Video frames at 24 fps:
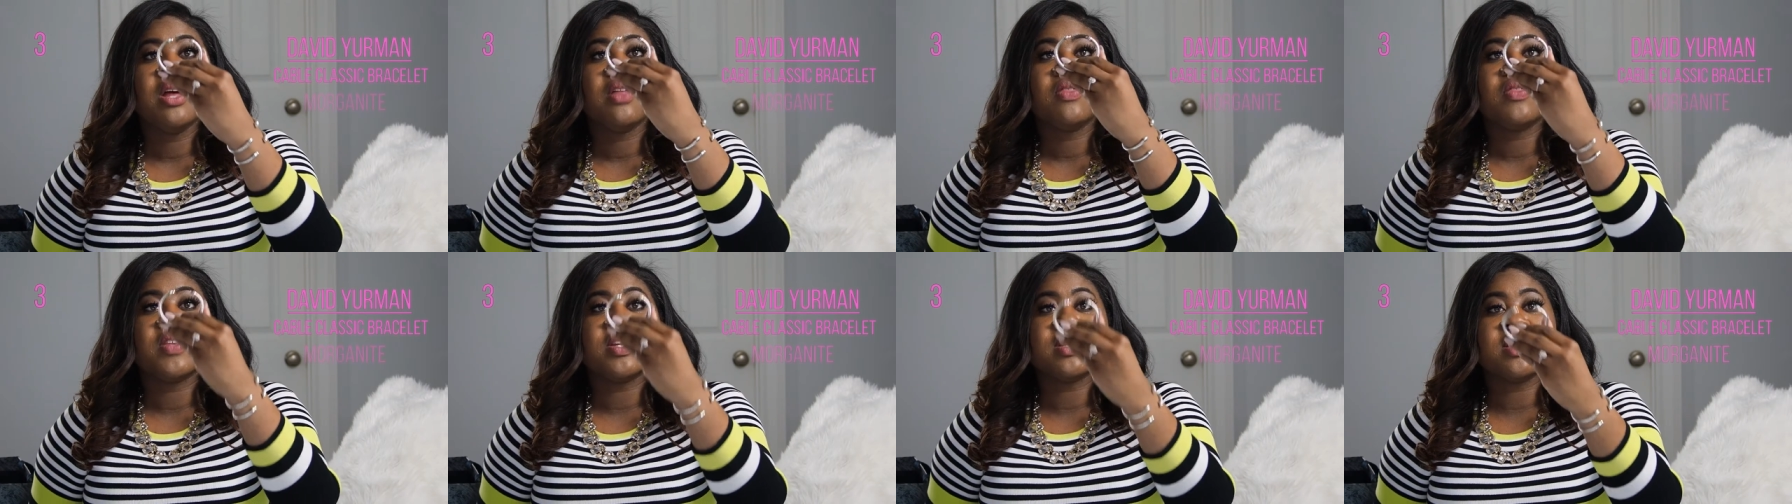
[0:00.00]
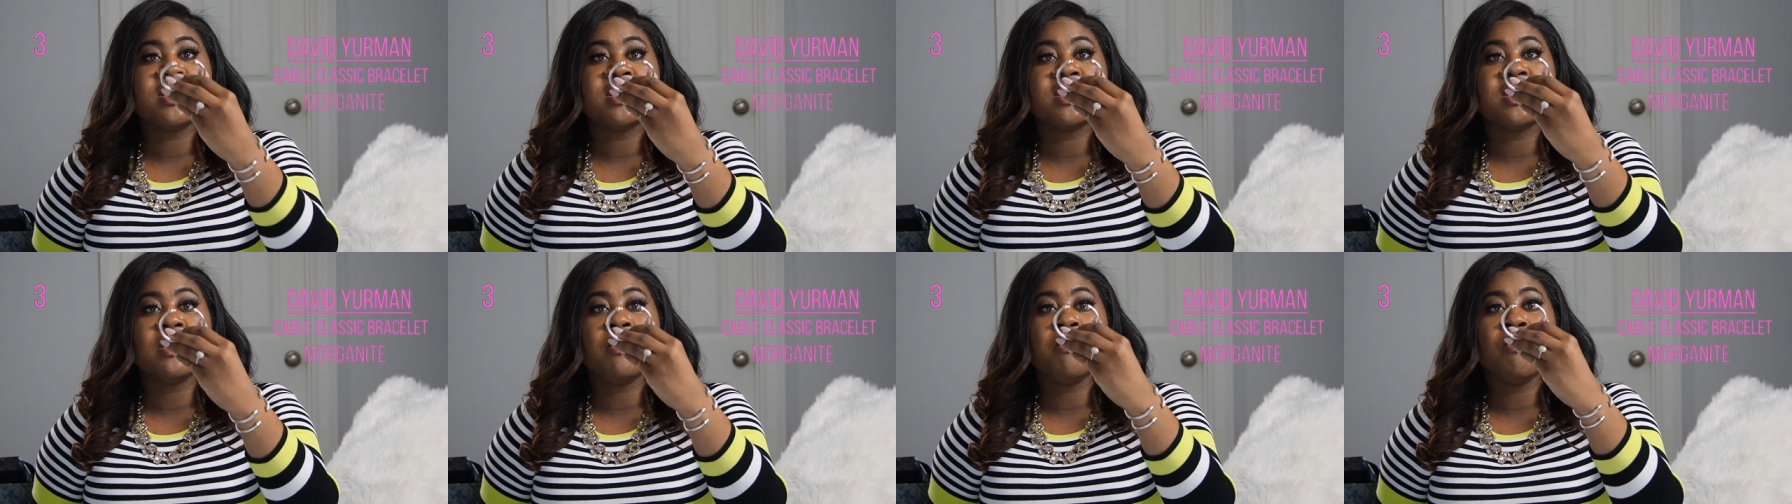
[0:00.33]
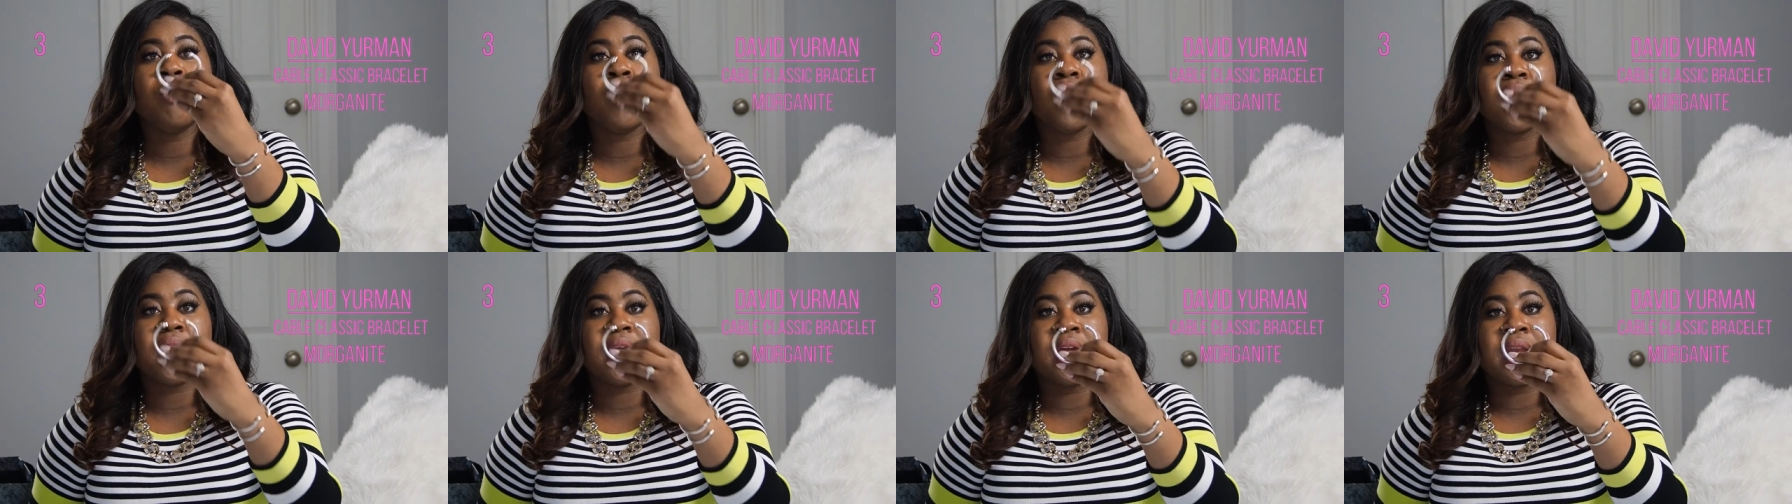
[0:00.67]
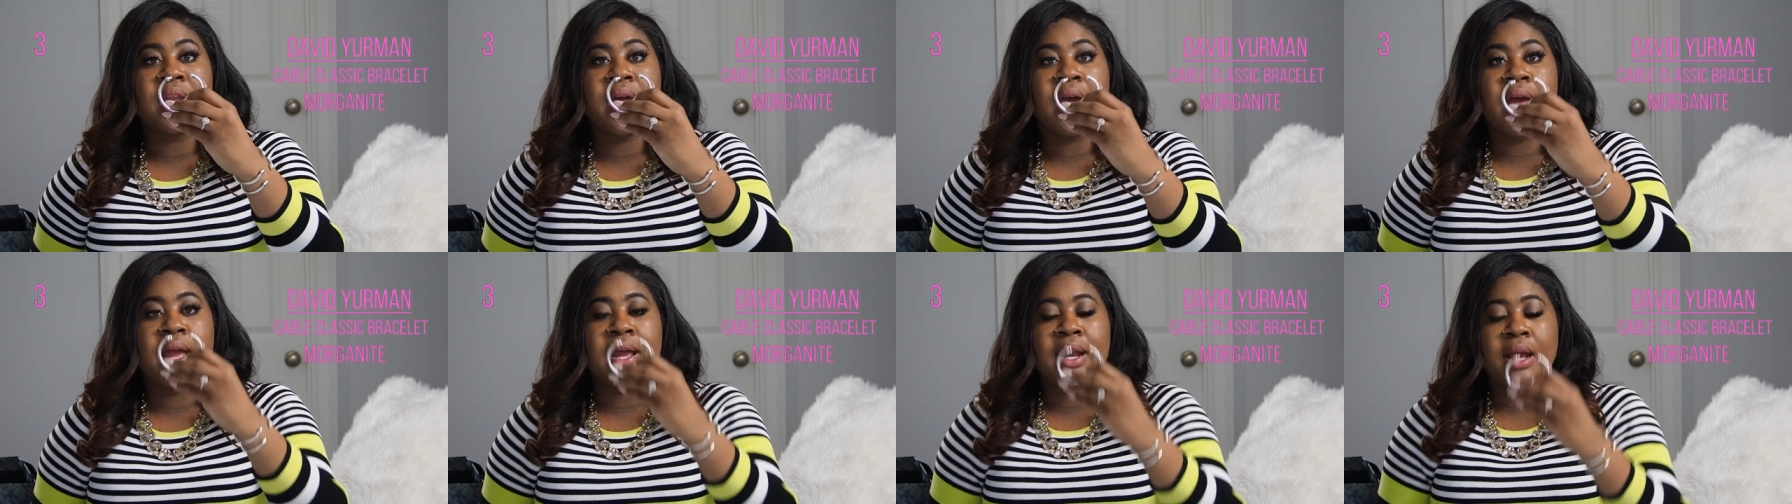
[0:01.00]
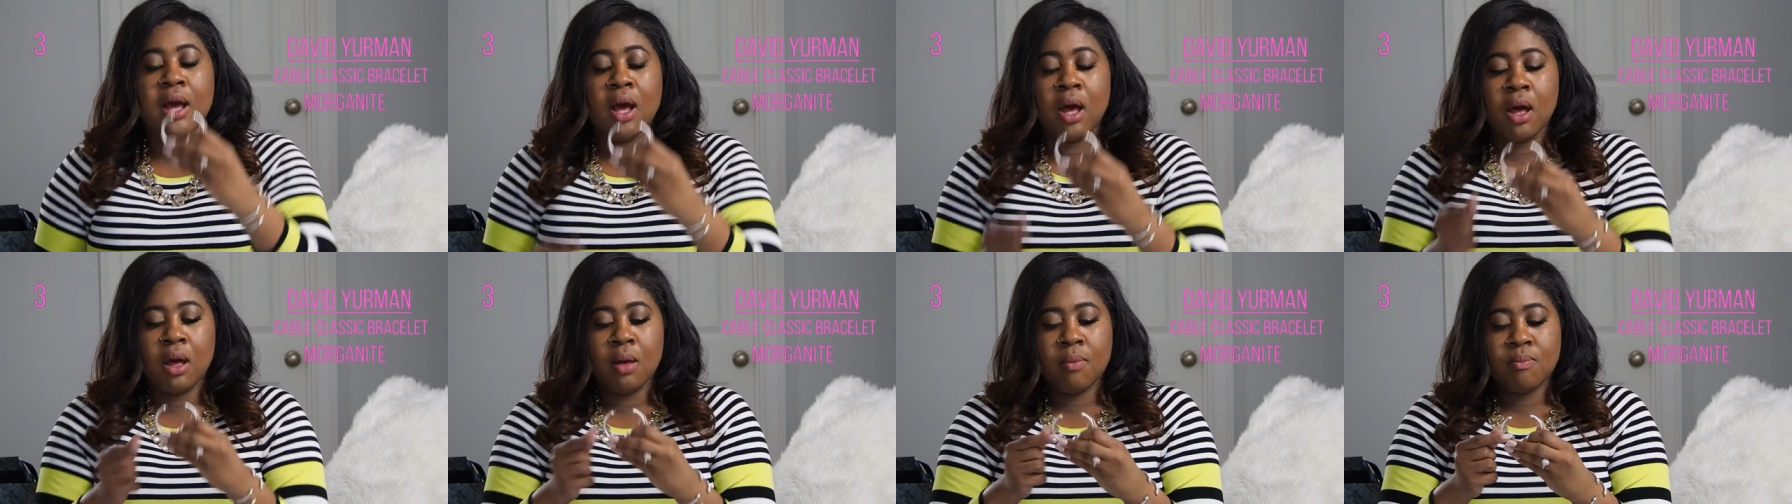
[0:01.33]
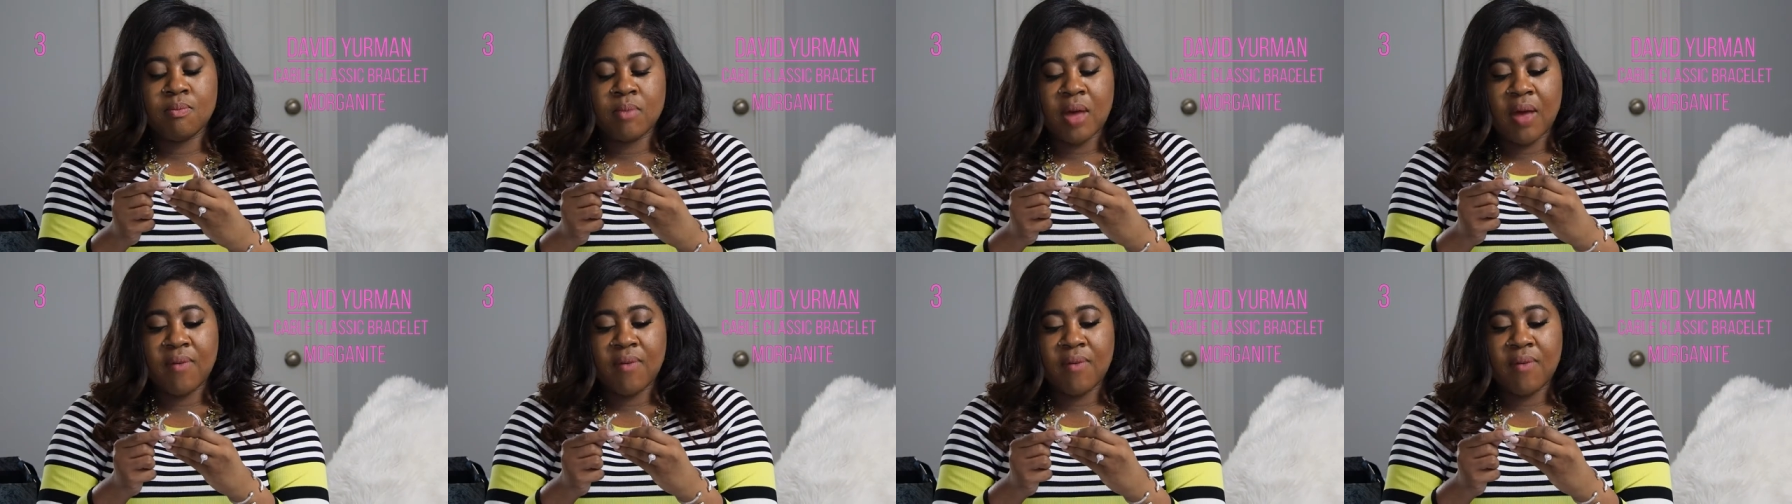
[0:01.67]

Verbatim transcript: This is the Morganite. Um,